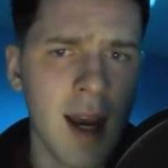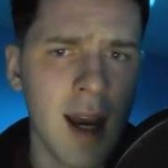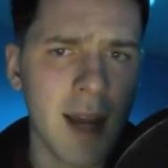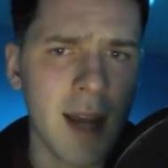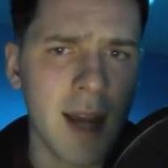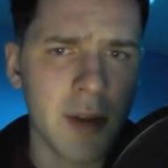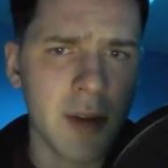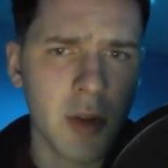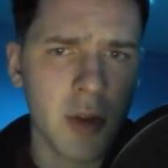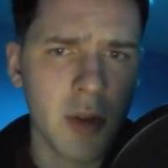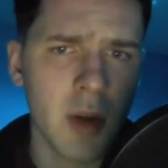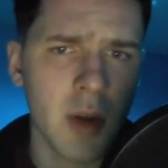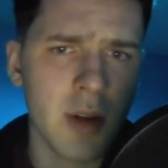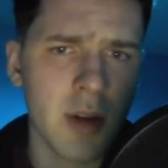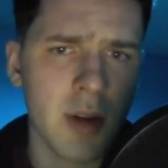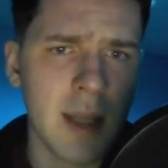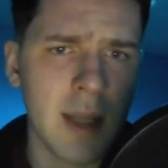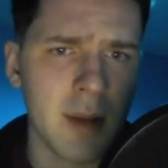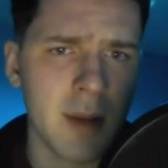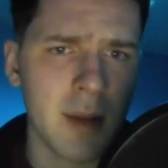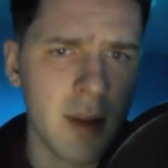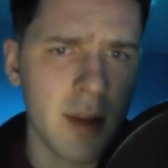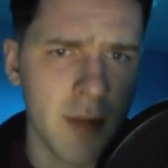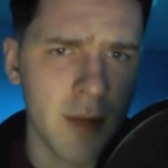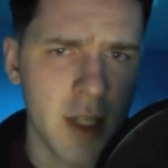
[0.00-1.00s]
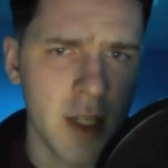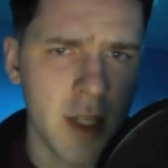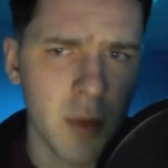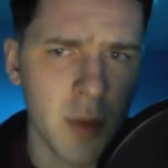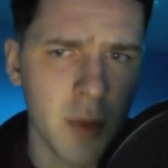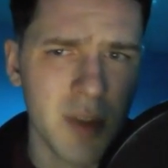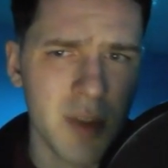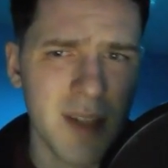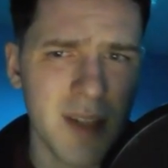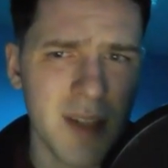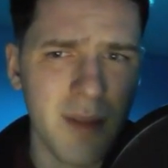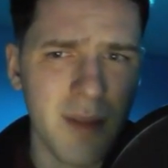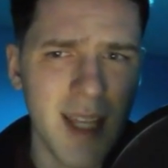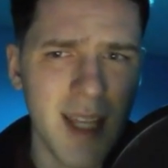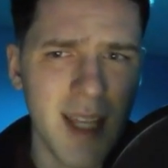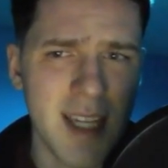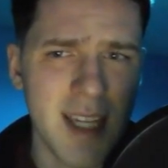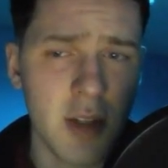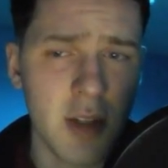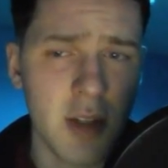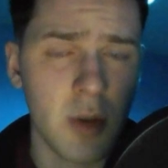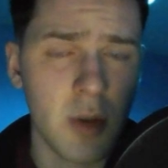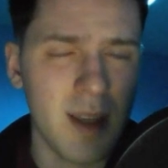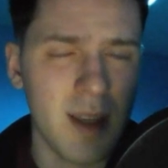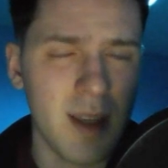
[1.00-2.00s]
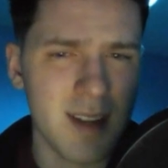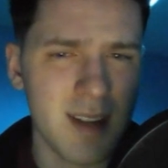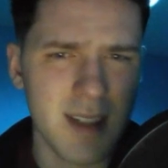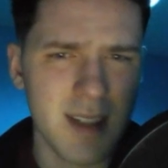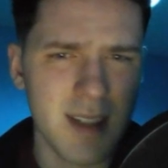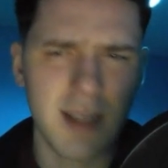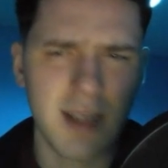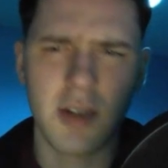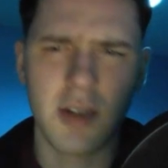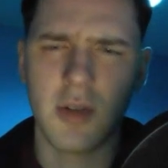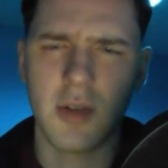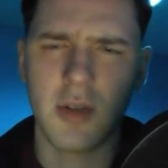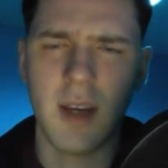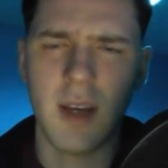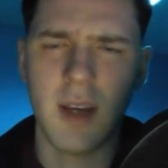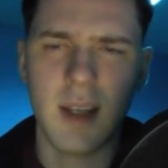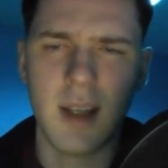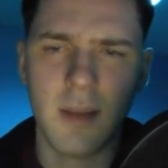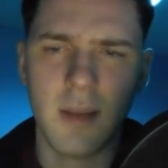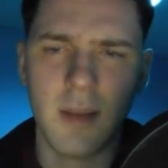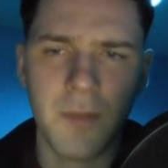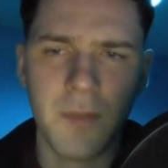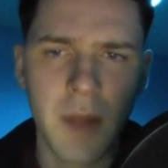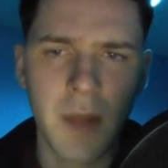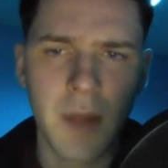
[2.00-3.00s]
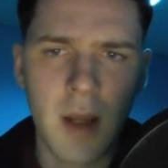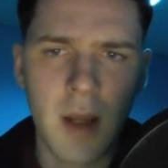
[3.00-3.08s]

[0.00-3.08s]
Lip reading: and the two other named individuals in relation to insider trading.